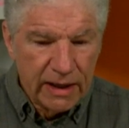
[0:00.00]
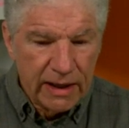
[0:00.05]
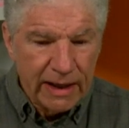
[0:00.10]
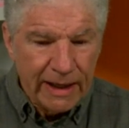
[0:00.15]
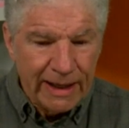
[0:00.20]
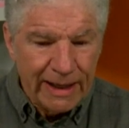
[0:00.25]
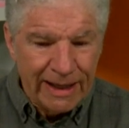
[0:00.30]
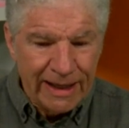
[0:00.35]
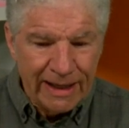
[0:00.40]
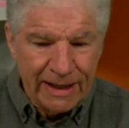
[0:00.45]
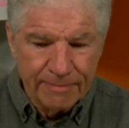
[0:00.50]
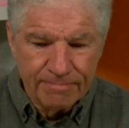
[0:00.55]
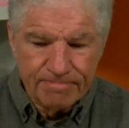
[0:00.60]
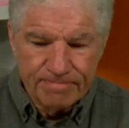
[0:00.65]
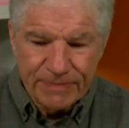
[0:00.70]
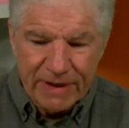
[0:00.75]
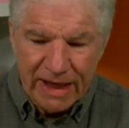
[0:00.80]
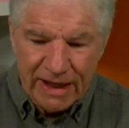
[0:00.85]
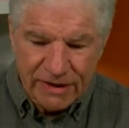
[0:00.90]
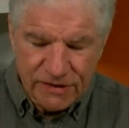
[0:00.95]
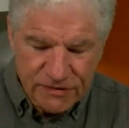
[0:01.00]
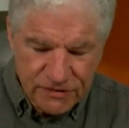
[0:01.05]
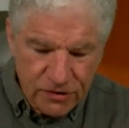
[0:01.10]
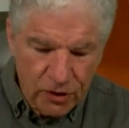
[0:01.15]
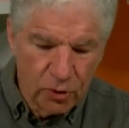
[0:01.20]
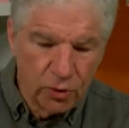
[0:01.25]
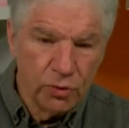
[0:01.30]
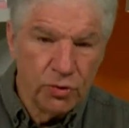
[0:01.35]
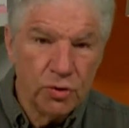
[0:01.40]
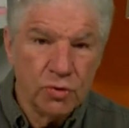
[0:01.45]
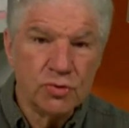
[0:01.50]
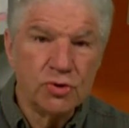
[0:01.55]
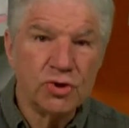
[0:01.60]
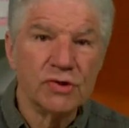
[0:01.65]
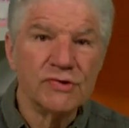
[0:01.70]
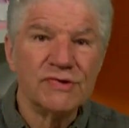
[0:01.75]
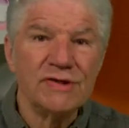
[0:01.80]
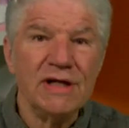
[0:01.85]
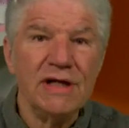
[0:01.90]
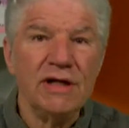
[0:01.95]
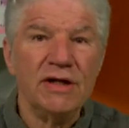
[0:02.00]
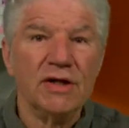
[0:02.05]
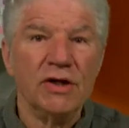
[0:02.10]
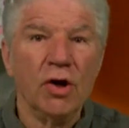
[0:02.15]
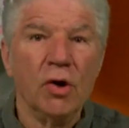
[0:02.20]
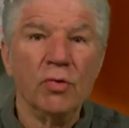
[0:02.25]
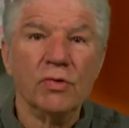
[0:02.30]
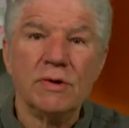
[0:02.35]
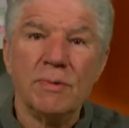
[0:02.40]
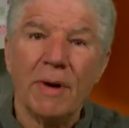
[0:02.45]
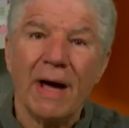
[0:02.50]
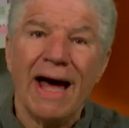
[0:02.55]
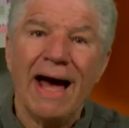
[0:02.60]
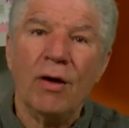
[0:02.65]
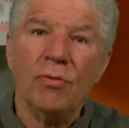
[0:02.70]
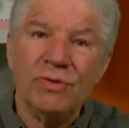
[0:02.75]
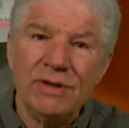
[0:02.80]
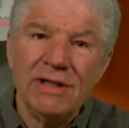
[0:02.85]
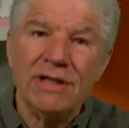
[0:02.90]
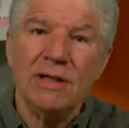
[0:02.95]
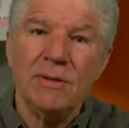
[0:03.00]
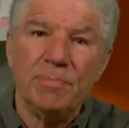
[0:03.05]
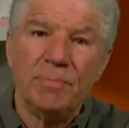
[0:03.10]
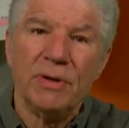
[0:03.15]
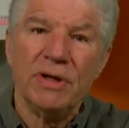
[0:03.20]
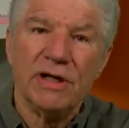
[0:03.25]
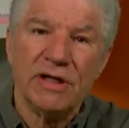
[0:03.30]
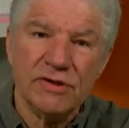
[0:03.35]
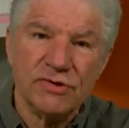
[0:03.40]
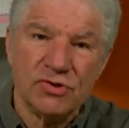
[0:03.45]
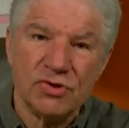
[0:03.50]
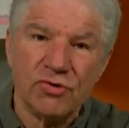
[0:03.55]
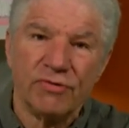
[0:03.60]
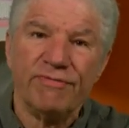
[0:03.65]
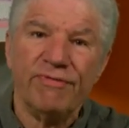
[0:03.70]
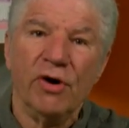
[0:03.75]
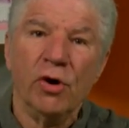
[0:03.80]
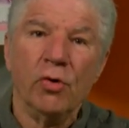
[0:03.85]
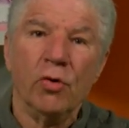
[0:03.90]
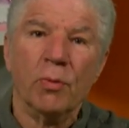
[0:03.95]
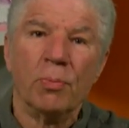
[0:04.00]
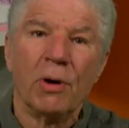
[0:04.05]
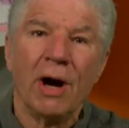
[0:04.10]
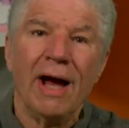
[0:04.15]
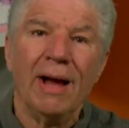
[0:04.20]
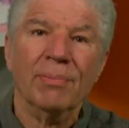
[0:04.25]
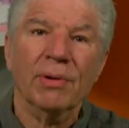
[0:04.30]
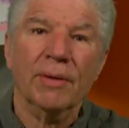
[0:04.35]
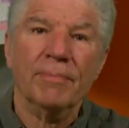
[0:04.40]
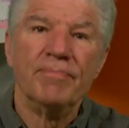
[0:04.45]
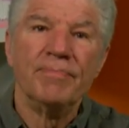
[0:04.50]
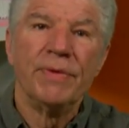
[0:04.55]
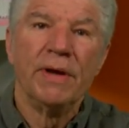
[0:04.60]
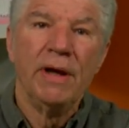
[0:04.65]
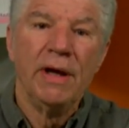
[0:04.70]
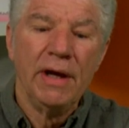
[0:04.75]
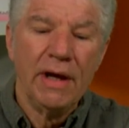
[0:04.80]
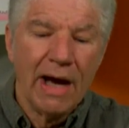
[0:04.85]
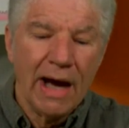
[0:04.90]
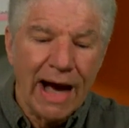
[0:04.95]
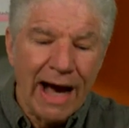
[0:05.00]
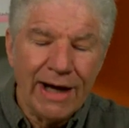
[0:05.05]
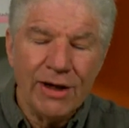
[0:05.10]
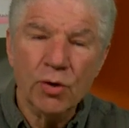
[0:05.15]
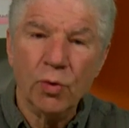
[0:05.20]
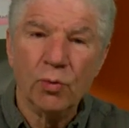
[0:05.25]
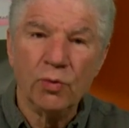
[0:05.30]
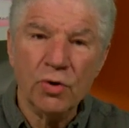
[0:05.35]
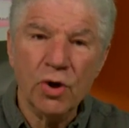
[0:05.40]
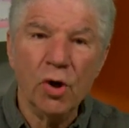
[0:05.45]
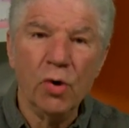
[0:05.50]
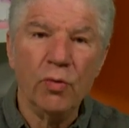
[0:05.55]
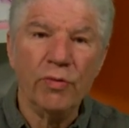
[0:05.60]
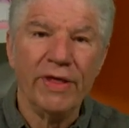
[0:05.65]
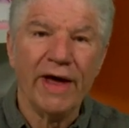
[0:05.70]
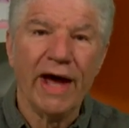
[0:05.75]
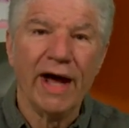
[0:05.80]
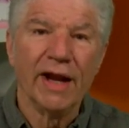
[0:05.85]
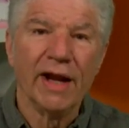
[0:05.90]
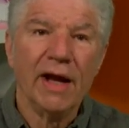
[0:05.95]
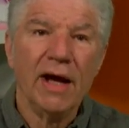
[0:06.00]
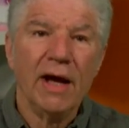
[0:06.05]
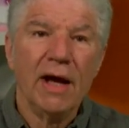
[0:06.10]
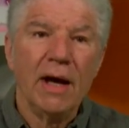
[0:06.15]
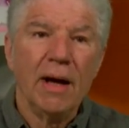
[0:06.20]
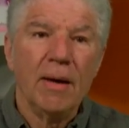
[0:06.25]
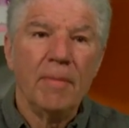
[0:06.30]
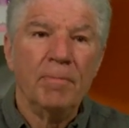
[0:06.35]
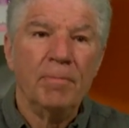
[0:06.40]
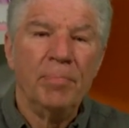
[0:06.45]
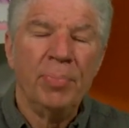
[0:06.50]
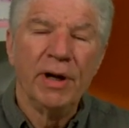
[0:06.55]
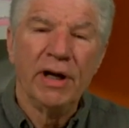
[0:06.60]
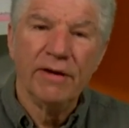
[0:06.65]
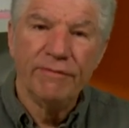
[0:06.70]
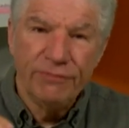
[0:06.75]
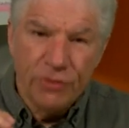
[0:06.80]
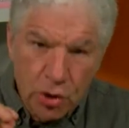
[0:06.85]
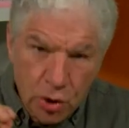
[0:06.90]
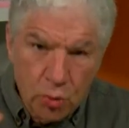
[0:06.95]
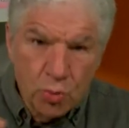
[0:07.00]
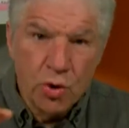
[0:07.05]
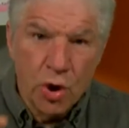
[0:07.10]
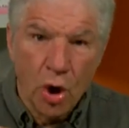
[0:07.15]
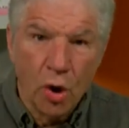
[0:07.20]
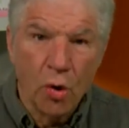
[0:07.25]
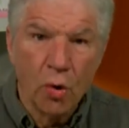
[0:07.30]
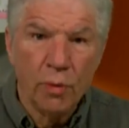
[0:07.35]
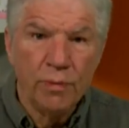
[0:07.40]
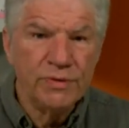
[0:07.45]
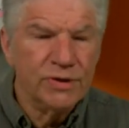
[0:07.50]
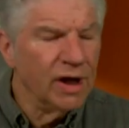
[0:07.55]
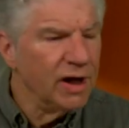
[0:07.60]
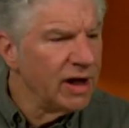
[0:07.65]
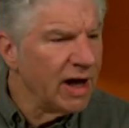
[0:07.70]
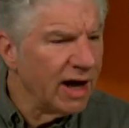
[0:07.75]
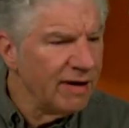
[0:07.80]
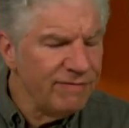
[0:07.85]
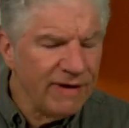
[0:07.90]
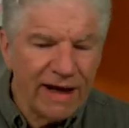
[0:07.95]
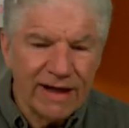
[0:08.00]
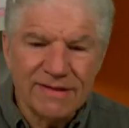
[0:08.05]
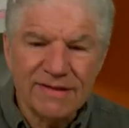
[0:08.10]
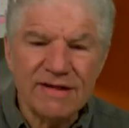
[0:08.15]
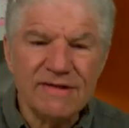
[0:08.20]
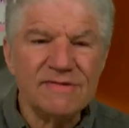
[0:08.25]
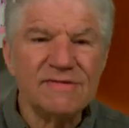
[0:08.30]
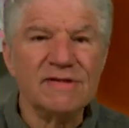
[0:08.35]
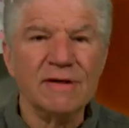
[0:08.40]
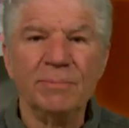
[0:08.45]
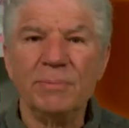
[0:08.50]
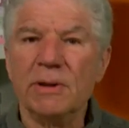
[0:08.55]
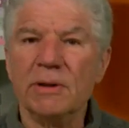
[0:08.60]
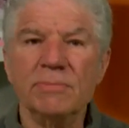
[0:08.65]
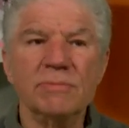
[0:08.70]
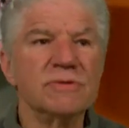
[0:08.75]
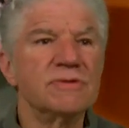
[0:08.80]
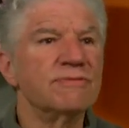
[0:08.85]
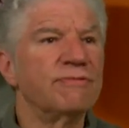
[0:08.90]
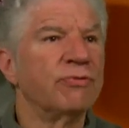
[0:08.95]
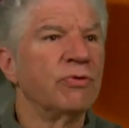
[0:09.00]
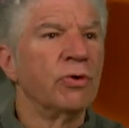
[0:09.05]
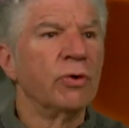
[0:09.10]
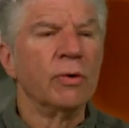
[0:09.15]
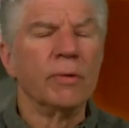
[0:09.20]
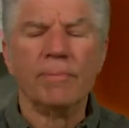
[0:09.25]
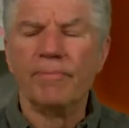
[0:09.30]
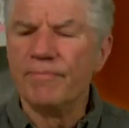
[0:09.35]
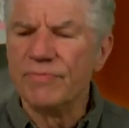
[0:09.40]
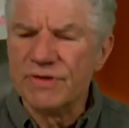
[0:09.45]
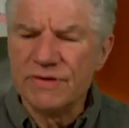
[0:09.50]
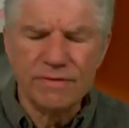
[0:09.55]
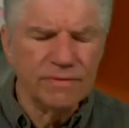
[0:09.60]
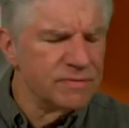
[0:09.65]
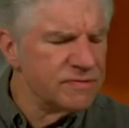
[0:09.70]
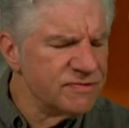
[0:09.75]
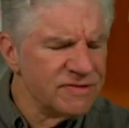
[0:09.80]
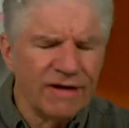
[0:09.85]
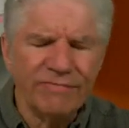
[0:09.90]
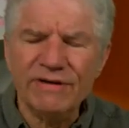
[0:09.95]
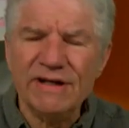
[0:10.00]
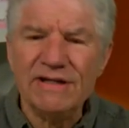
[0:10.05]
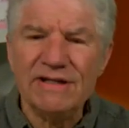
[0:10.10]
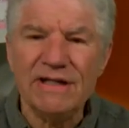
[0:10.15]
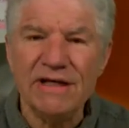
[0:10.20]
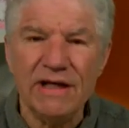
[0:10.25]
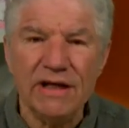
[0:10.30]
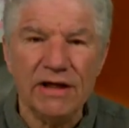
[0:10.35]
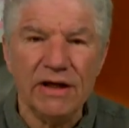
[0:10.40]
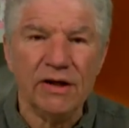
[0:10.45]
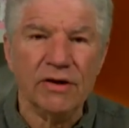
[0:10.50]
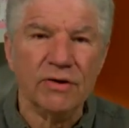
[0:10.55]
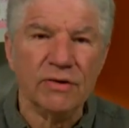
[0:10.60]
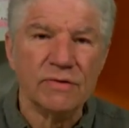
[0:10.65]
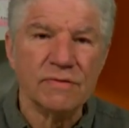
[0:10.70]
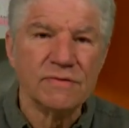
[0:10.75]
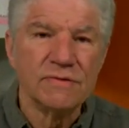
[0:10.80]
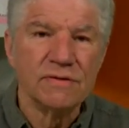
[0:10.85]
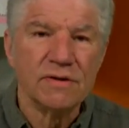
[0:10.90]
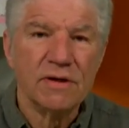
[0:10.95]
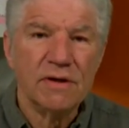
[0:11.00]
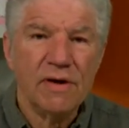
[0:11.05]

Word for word: Uh, and so you just need to know how deep is your fungal problem. I don't know that. But if you know, Doug, I've had these symptoms for 17 years.